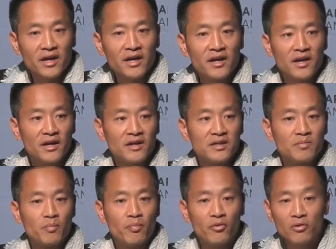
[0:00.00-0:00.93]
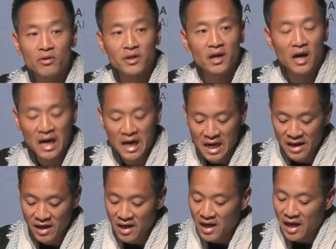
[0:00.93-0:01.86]
It is brutally
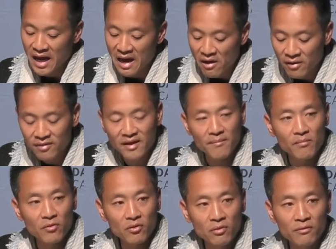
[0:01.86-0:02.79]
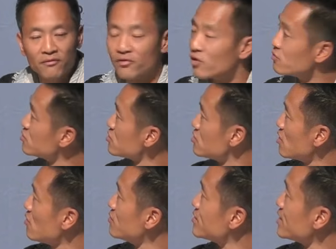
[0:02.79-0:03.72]
hot. How did they move those
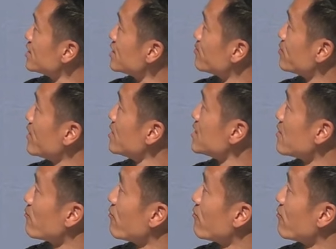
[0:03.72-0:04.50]
stones into place and